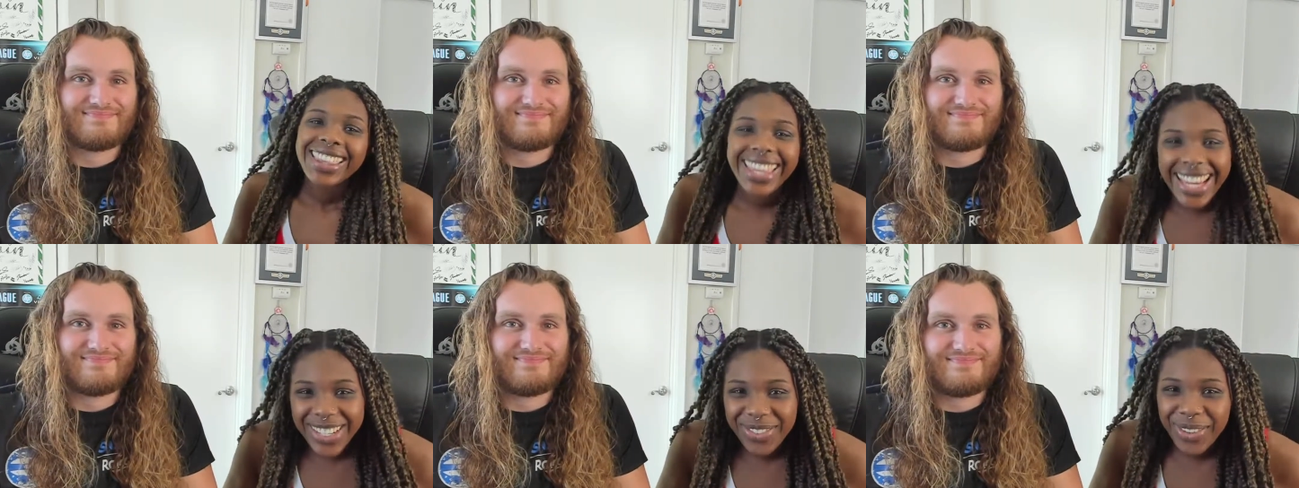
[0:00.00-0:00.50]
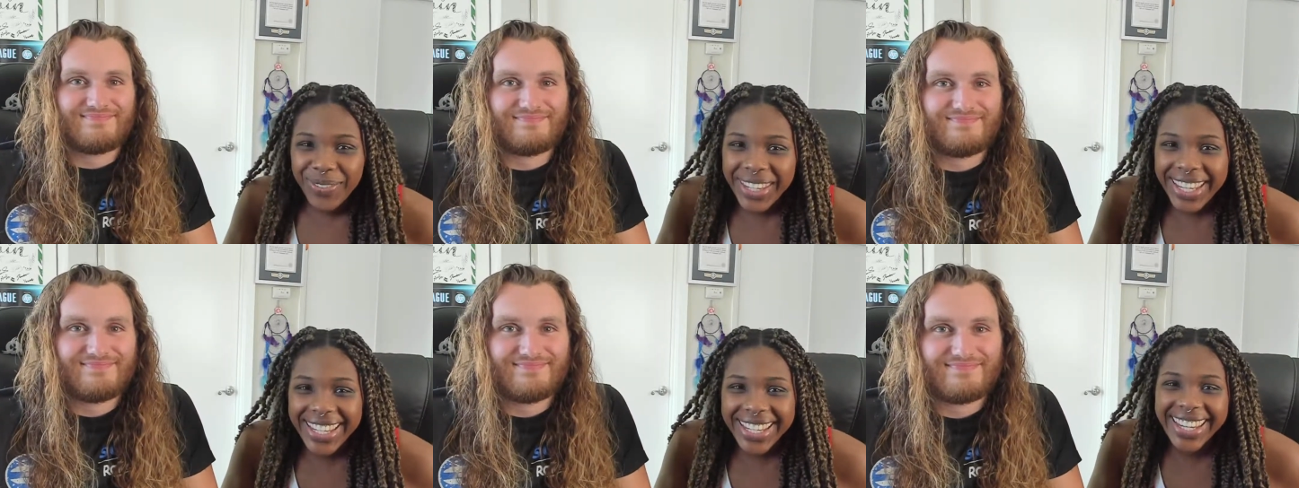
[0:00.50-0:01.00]
Speaker 1: Thanks for
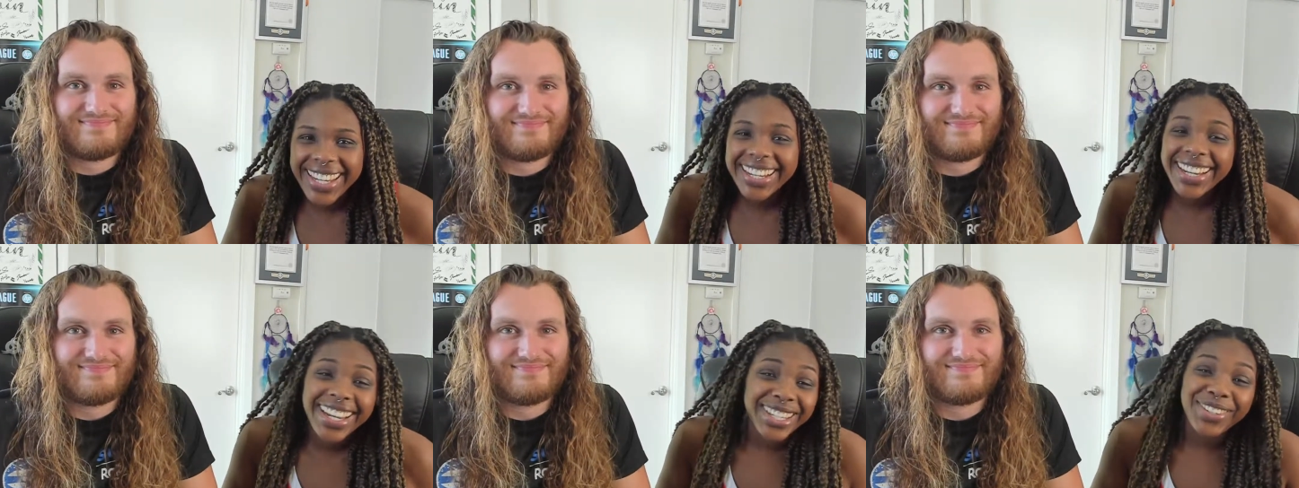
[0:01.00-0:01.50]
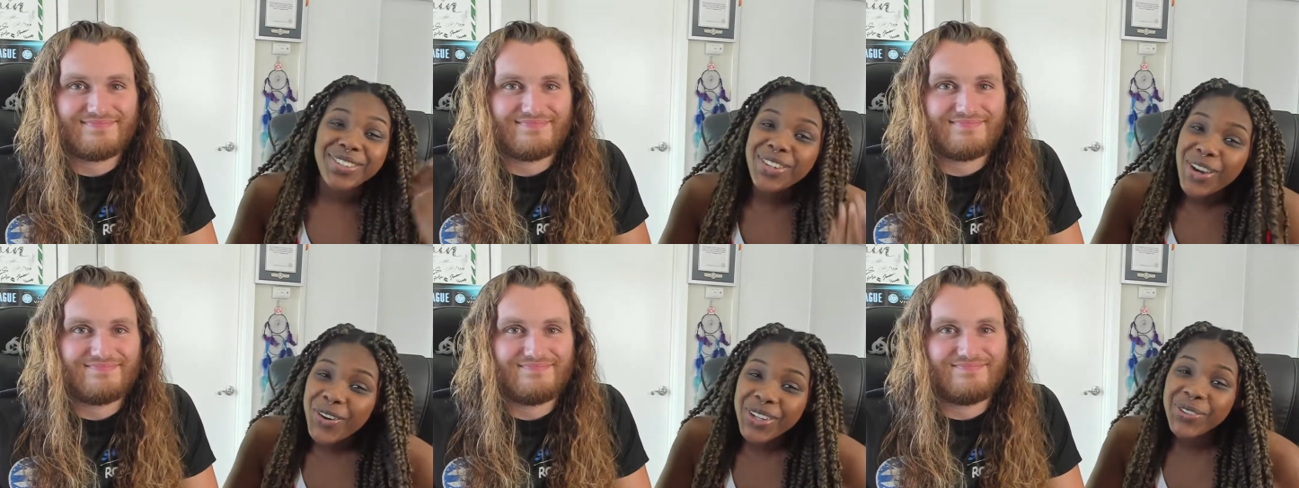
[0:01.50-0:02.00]
being here, and you
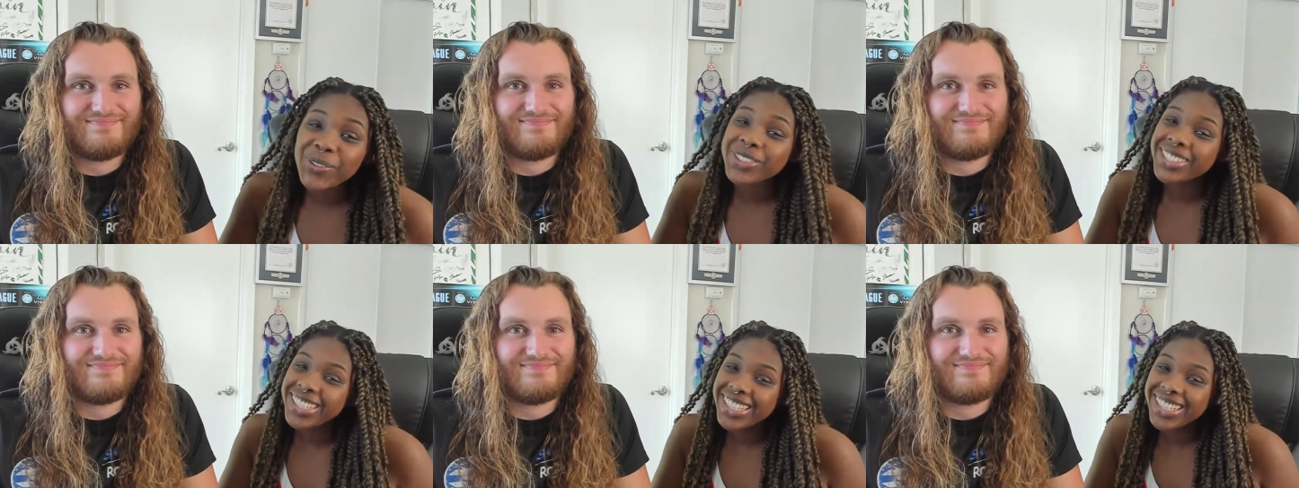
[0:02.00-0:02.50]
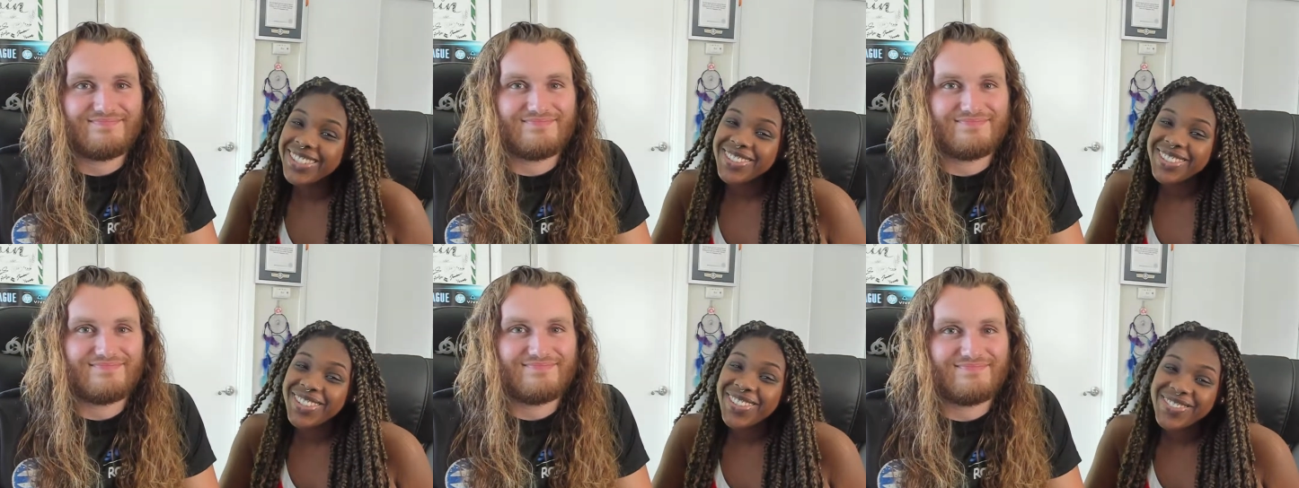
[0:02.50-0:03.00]
know he will see you
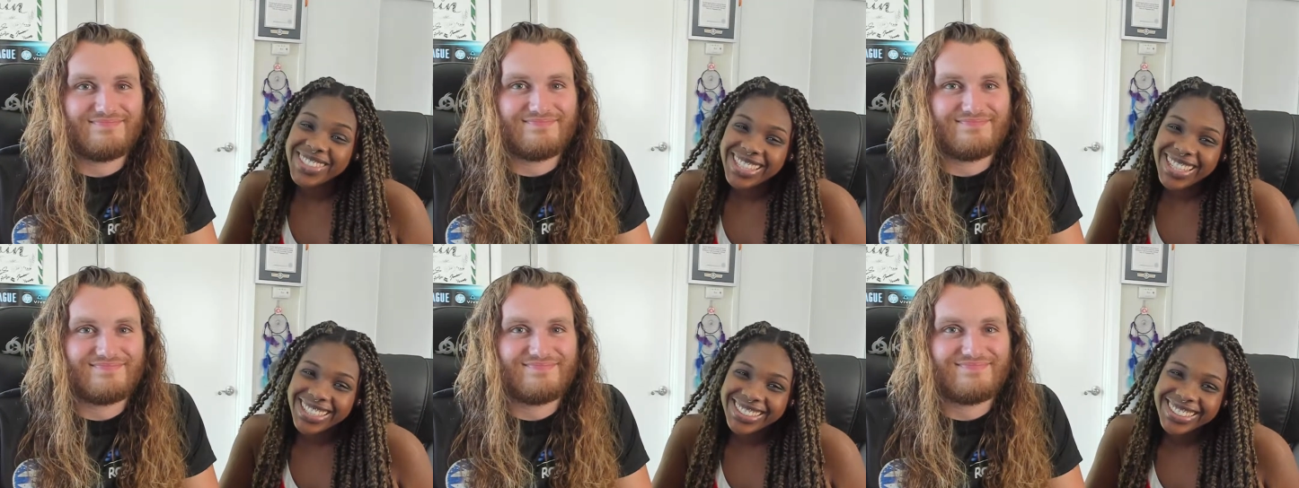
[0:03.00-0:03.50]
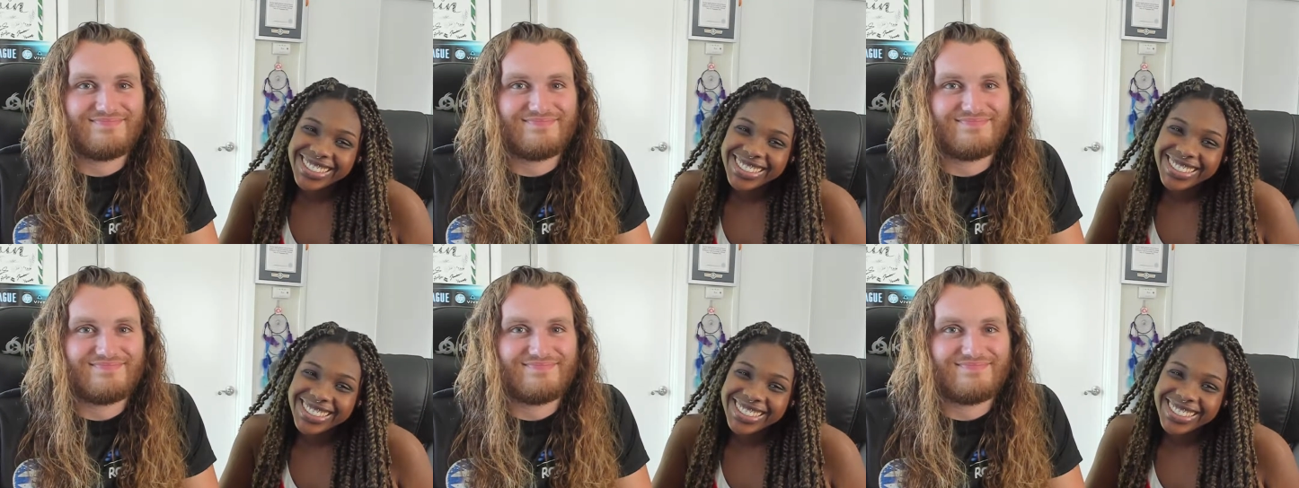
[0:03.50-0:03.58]
soon.